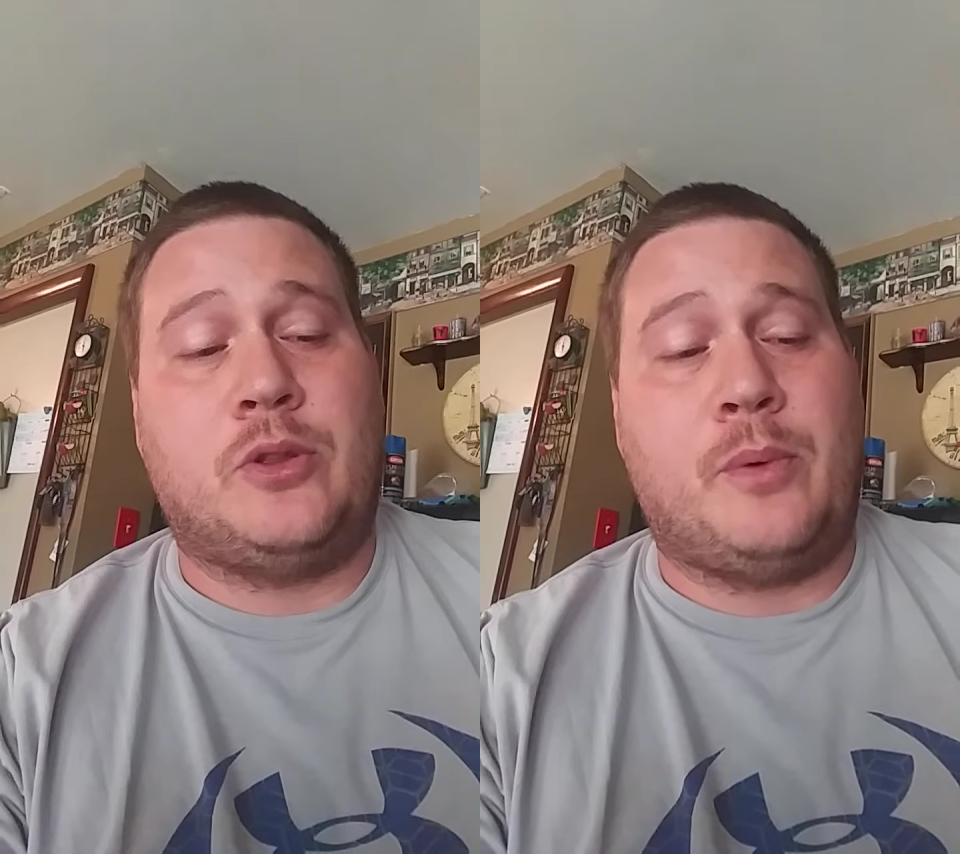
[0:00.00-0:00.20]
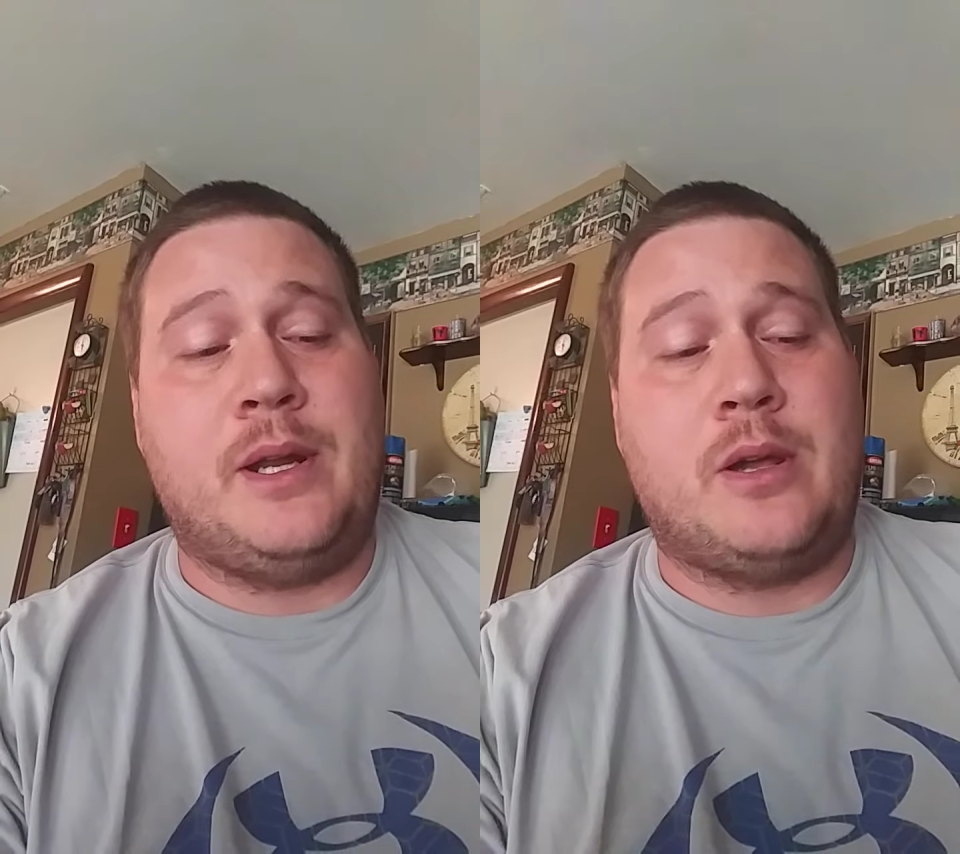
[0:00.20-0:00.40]

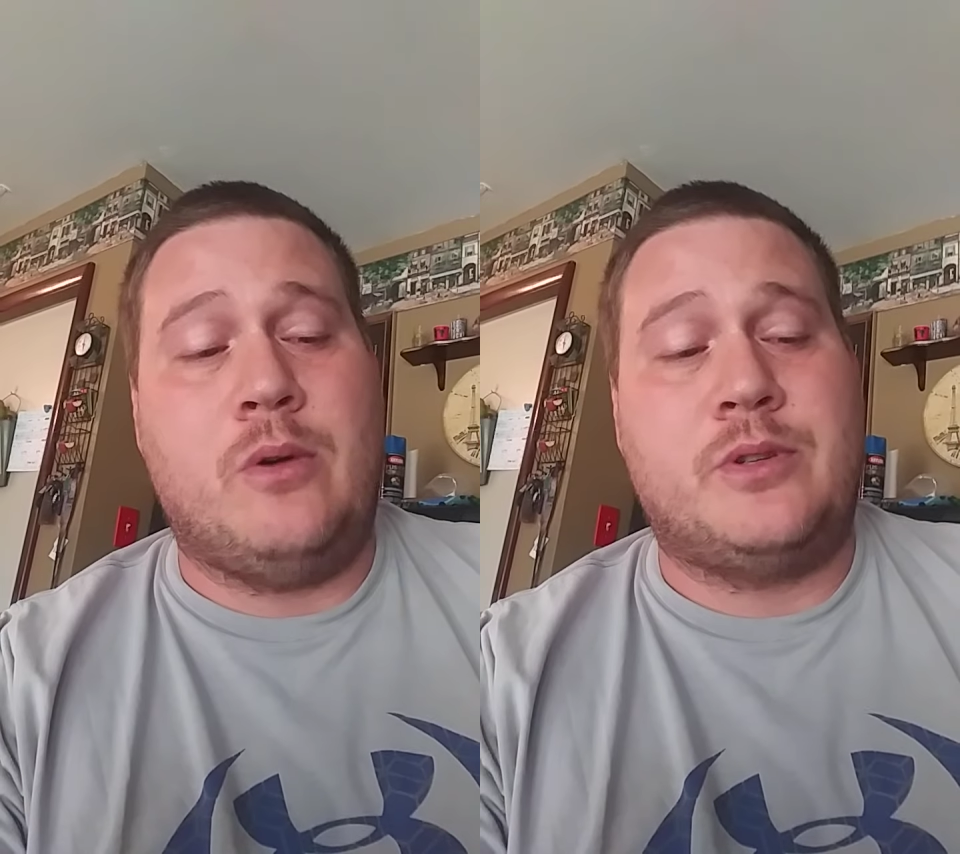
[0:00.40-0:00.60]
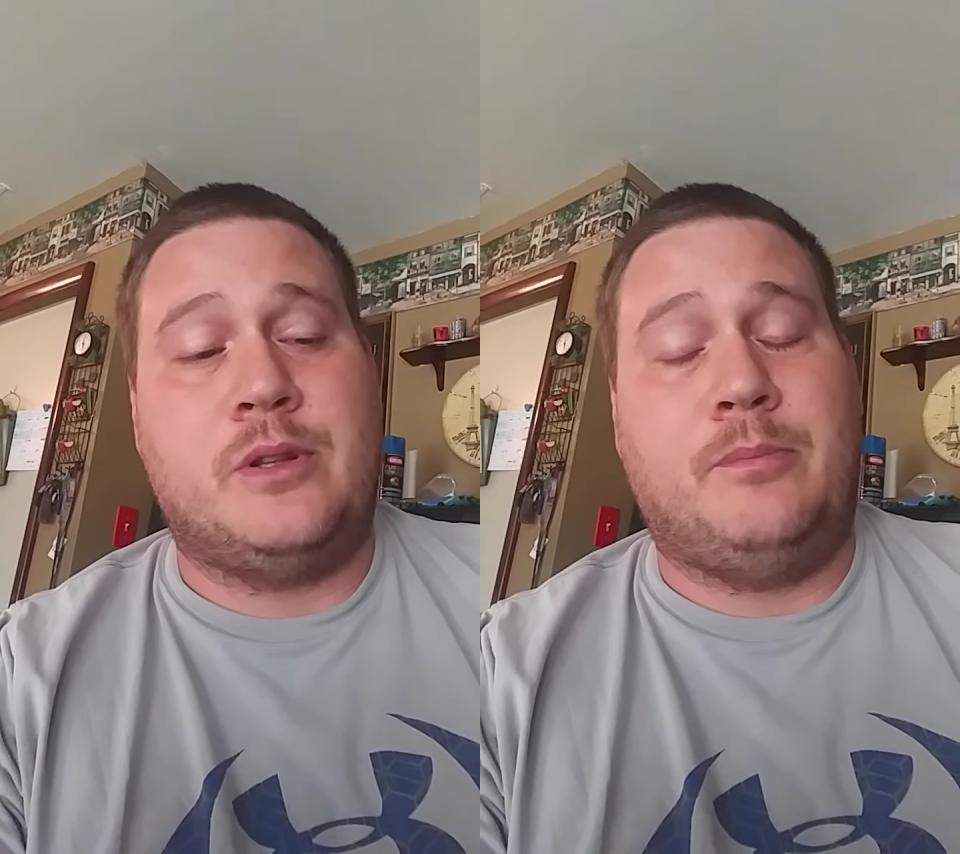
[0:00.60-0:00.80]
3
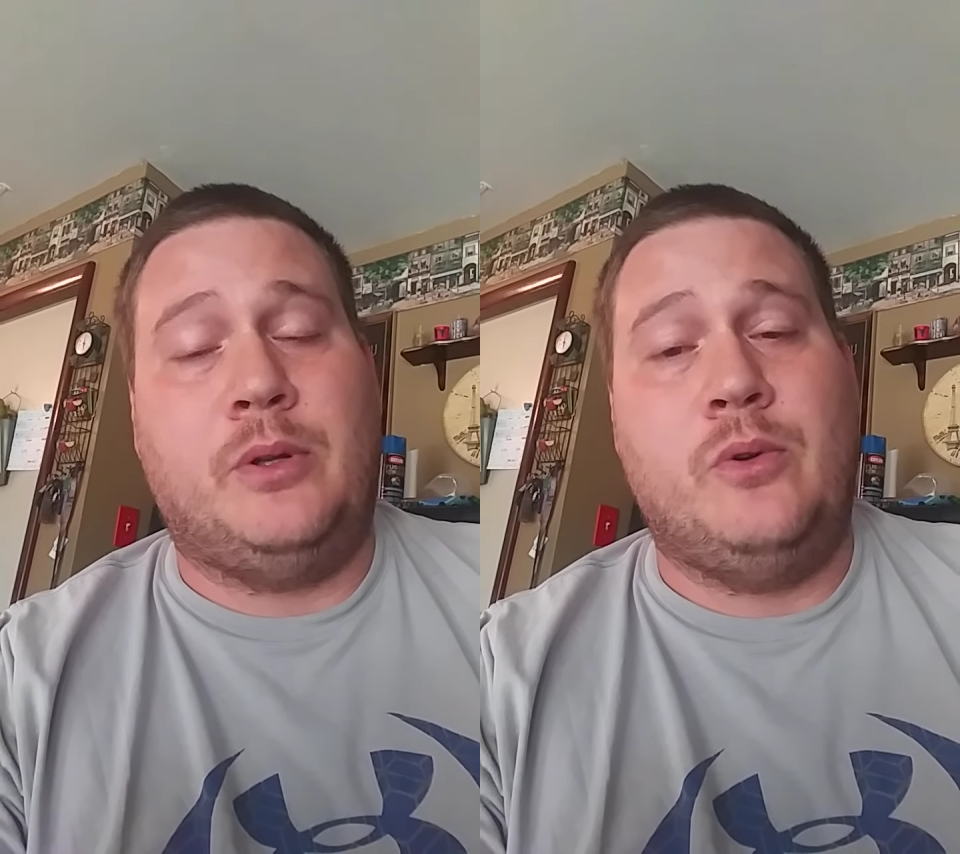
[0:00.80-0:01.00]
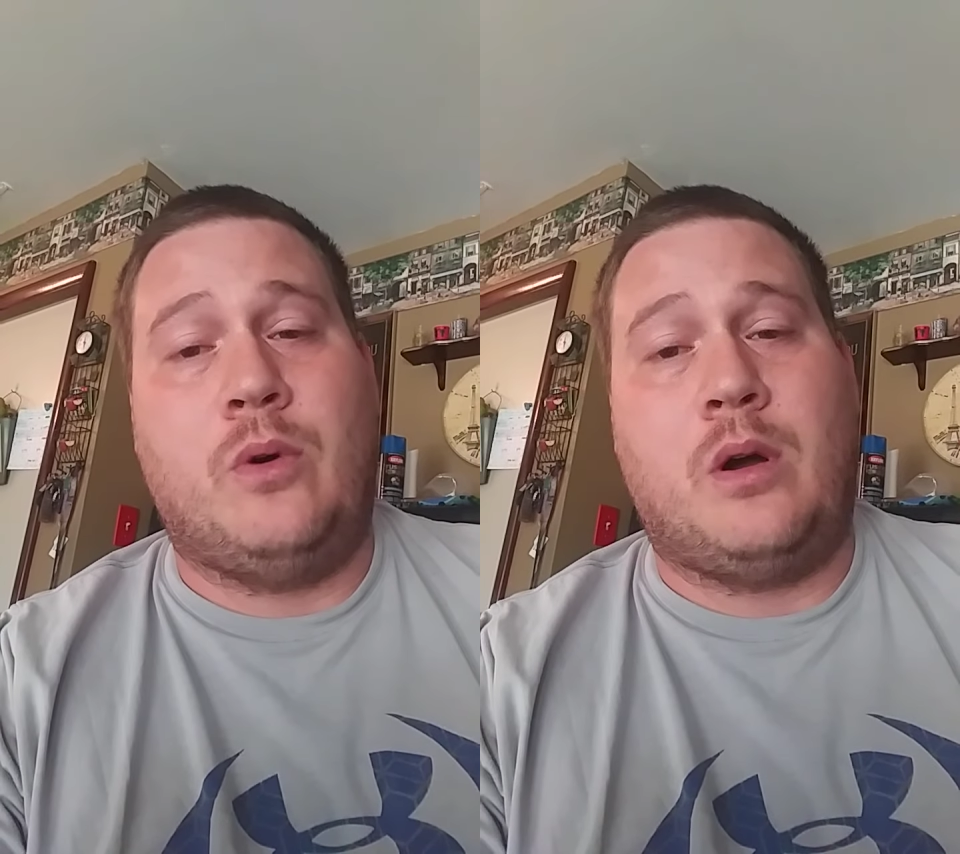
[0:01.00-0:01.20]
coats of the
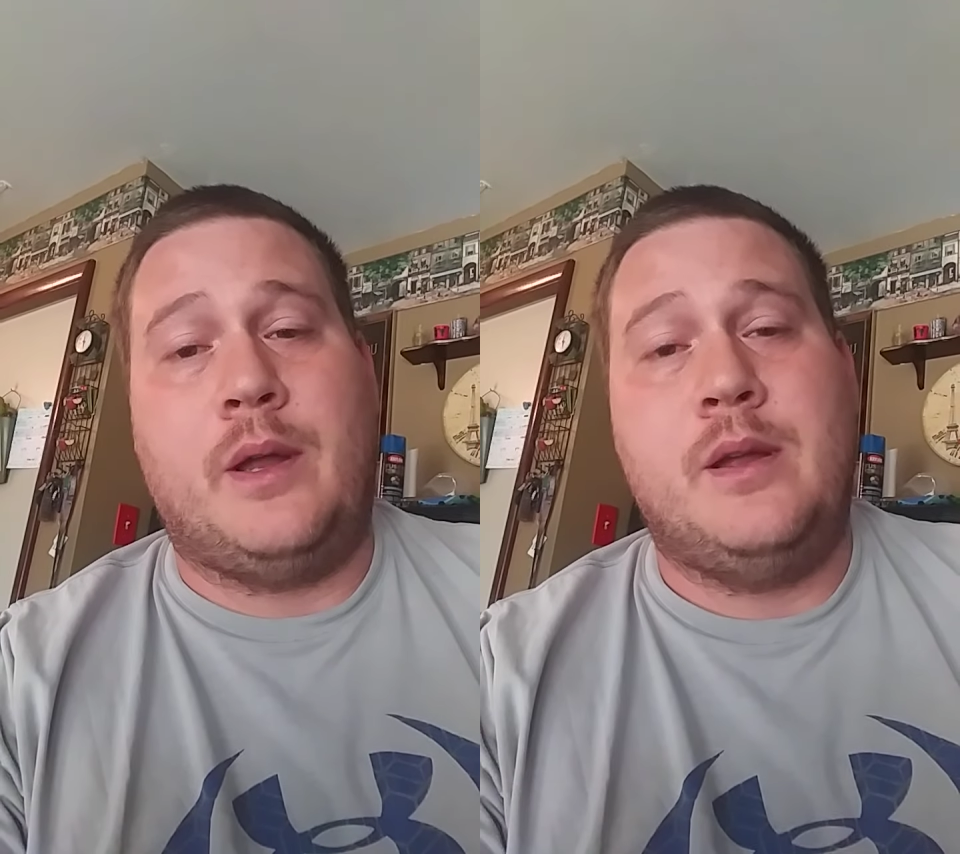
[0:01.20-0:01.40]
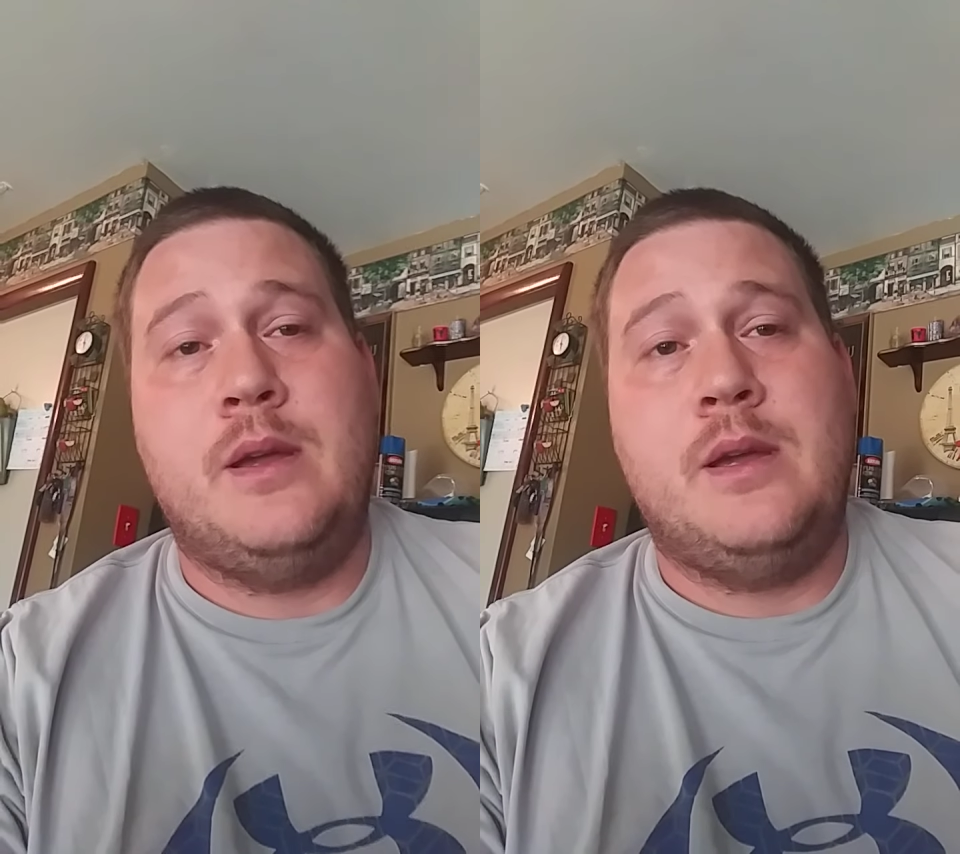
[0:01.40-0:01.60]
blue on.